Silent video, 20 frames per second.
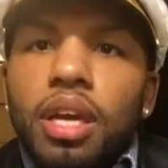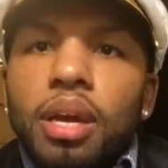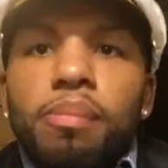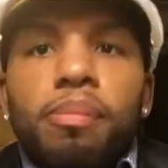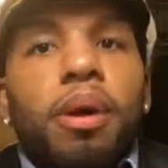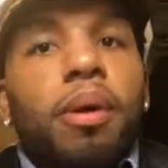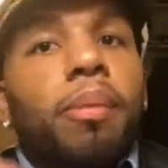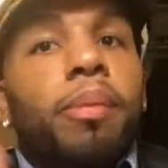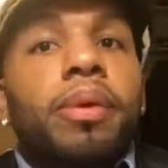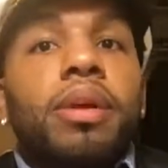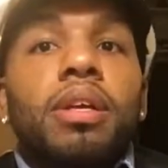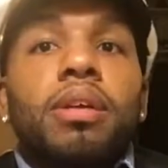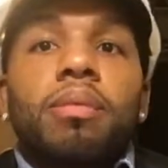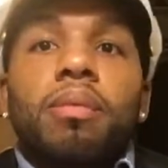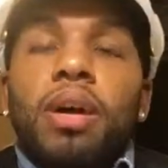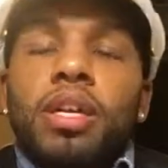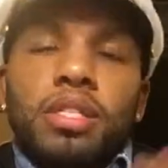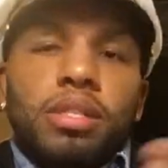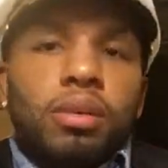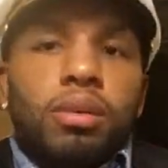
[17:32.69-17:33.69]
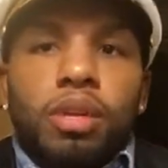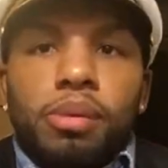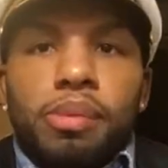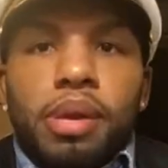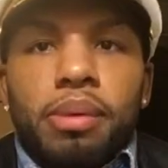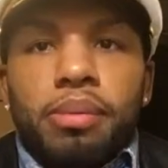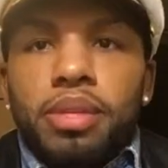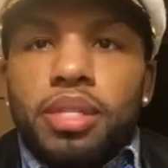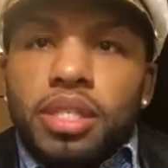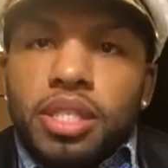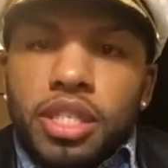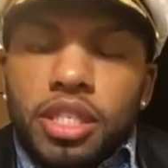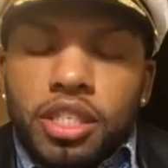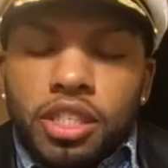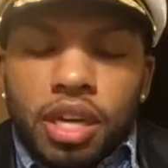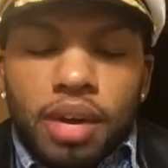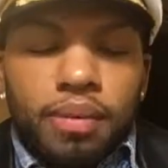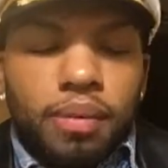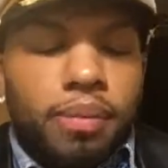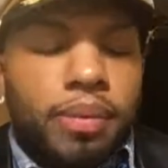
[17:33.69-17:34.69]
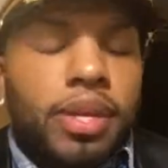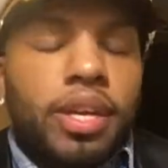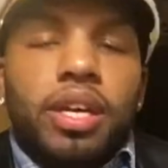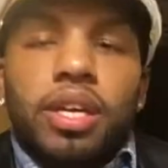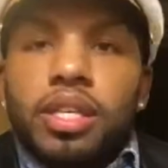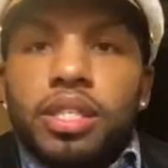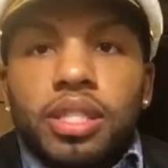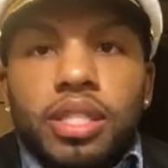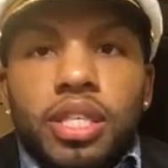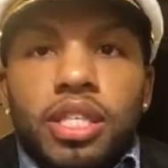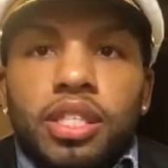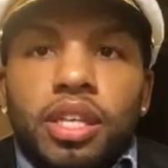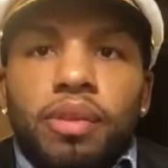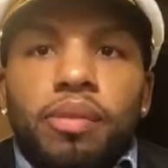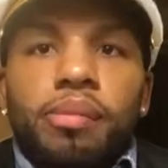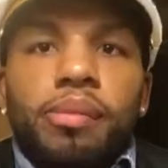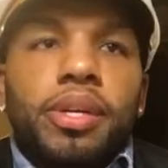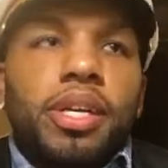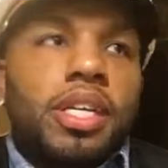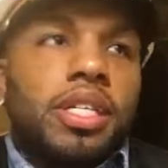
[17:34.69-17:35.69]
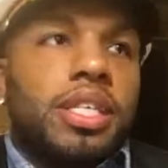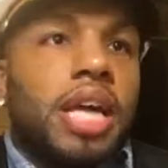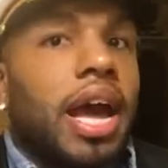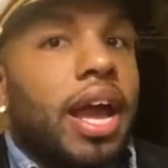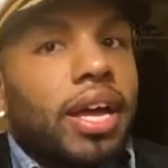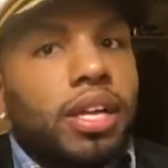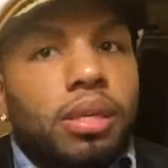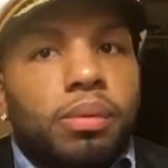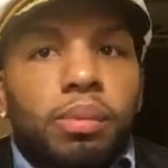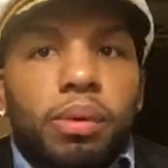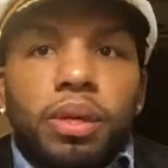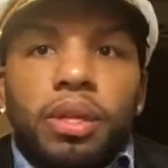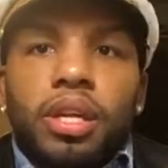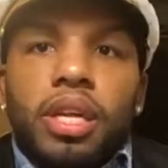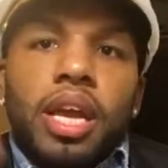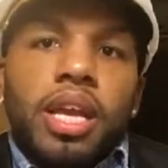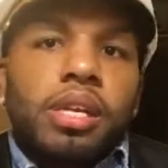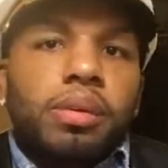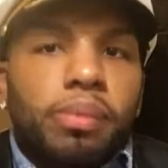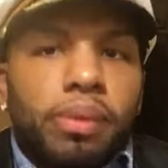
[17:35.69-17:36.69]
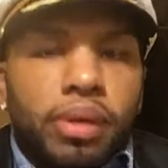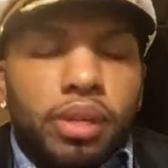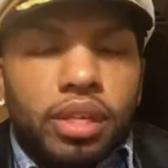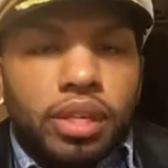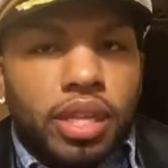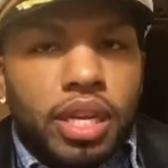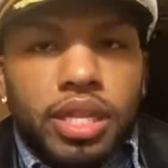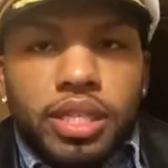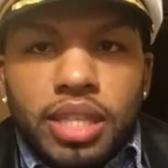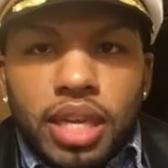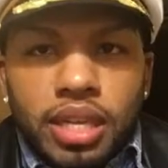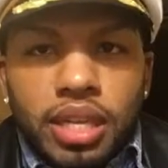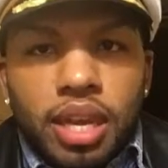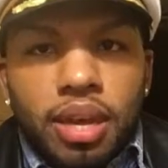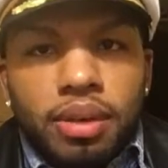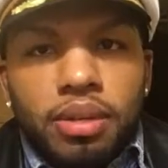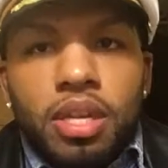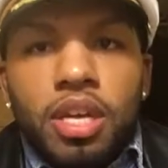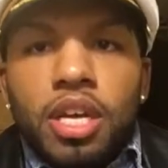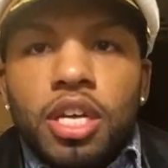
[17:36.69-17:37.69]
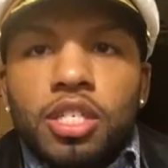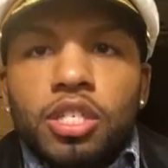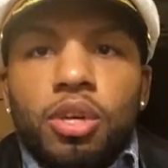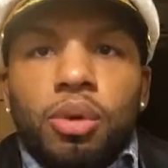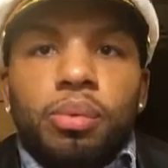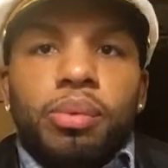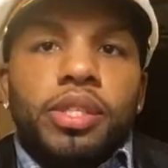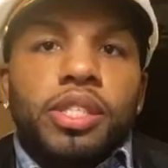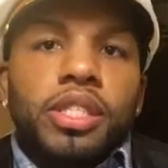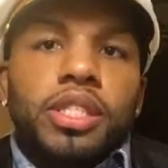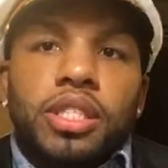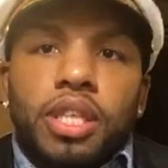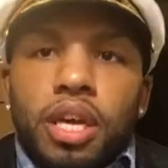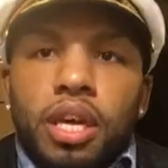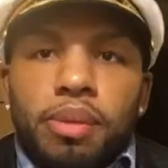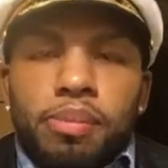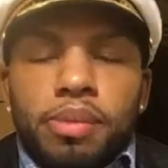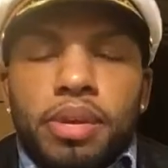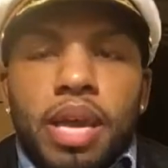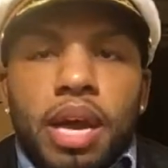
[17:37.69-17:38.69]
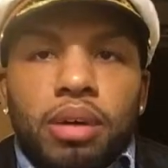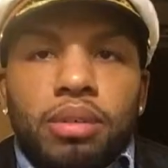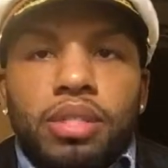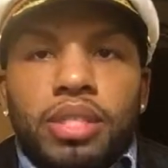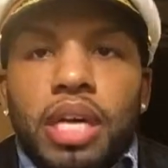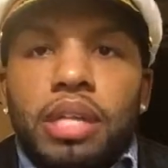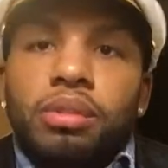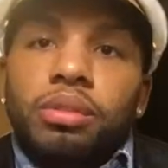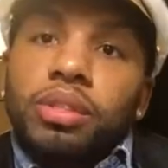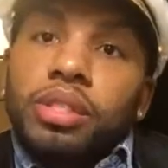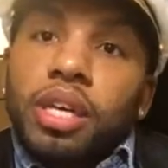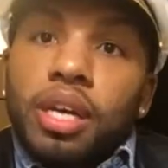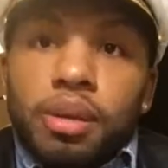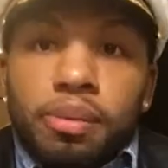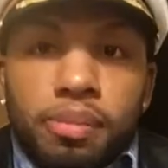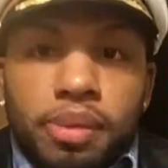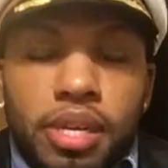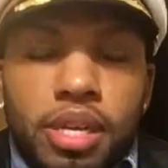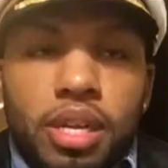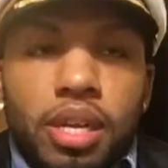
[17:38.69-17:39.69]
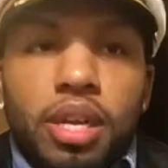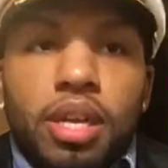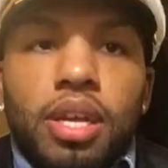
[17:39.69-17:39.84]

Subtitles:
But we wasn't going to be able to see each other. We couldn't see each other because I had to work, he had to work and things like that. So we just couldn't meet. Our schedules couldn't meet.